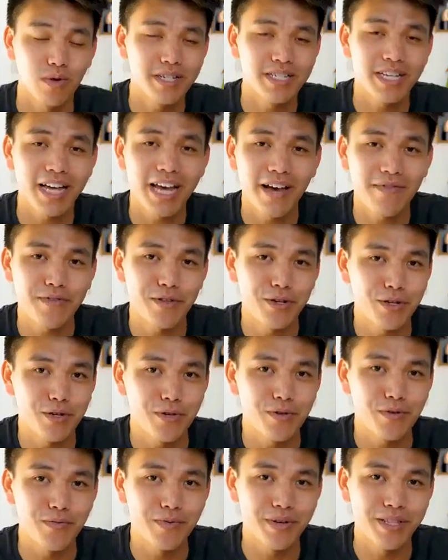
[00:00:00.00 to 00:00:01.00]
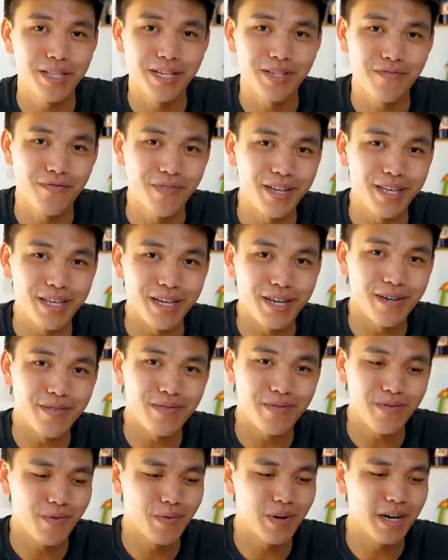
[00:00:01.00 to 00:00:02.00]
What does that have to do with this
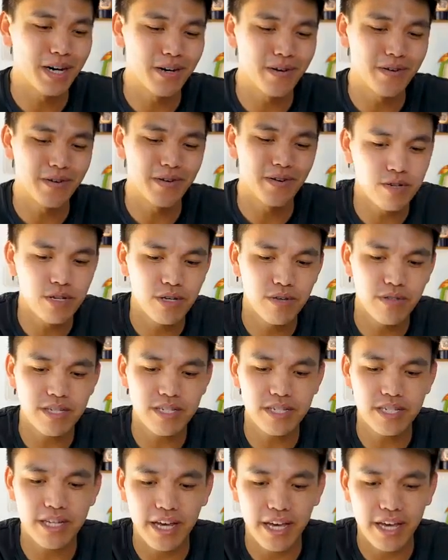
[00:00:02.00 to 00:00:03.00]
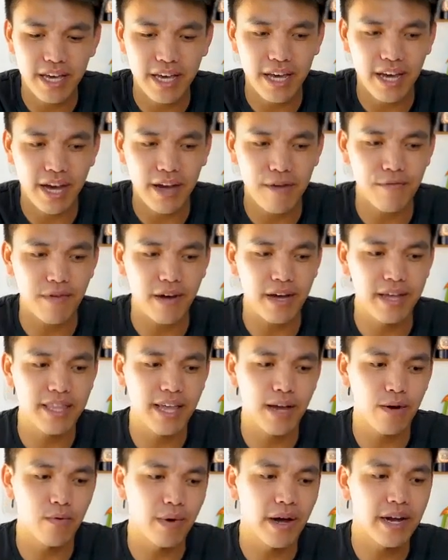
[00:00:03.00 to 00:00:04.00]
video? Well, to this day, I find
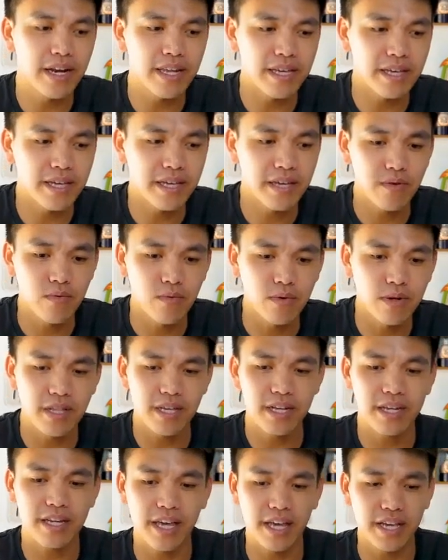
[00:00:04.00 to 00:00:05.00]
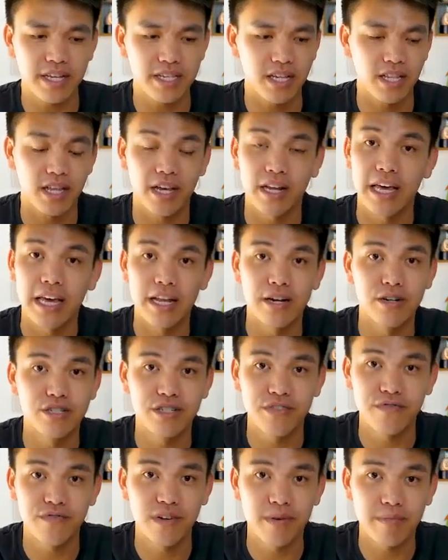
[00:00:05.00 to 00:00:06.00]
that writing really takes a lot of
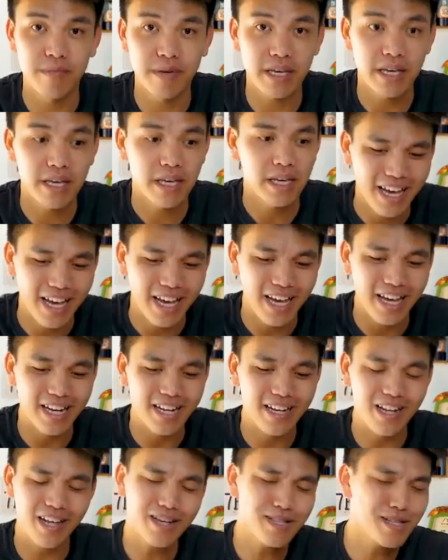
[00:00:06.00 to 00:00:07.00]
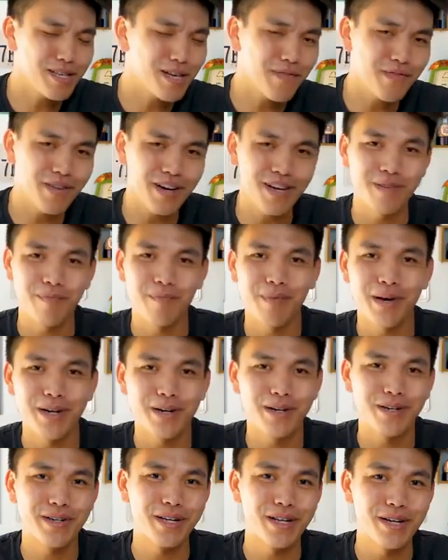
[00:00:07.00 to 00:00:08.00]
energy from me. And luckily I've gotten
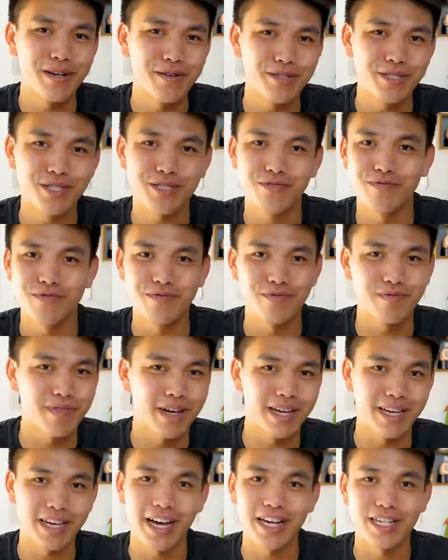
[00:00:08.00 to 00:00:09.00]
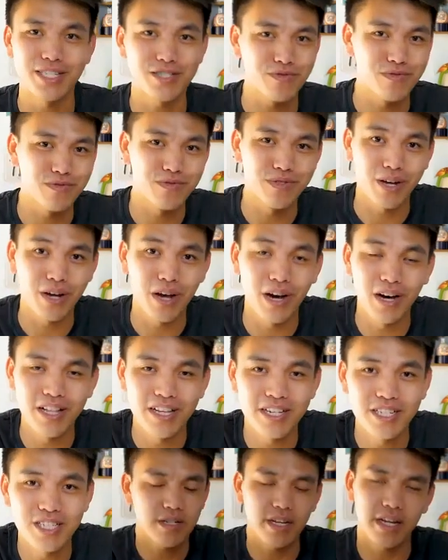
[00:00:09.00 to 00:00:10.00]
better, just through like high school and
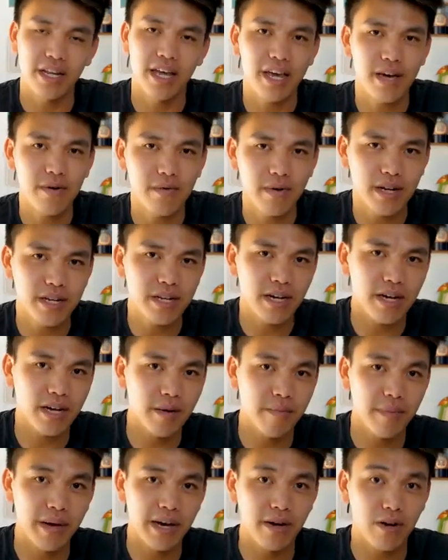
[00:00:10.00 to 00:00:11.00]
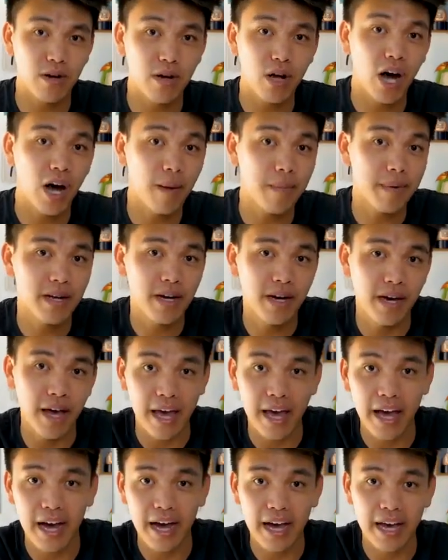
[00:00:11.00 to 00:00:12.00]
college. Today I want to talk about
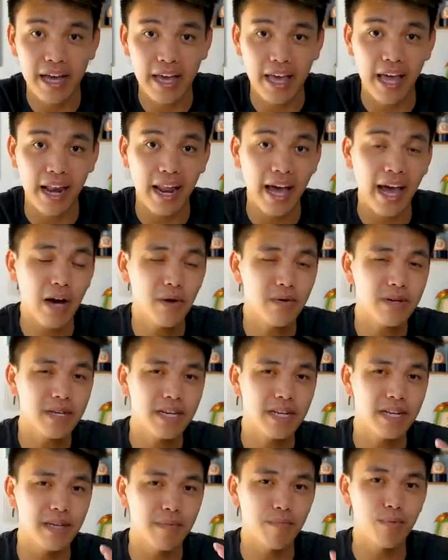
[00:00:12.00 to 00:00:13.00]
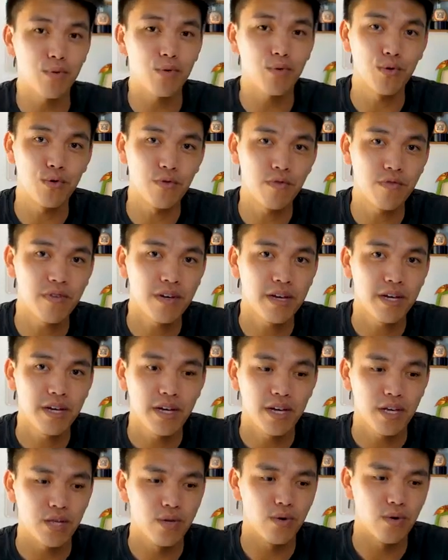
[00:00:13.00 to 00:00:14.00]
Copy.ai and how it can improve
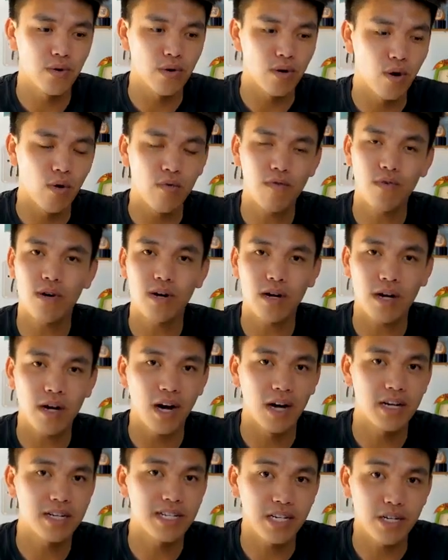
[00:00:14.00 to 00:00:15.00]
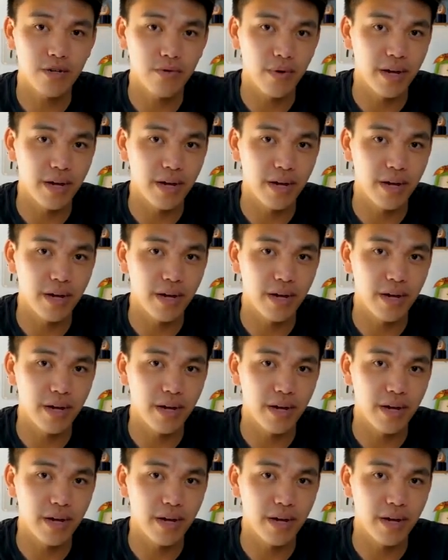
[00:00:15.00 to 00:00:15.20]
your overall content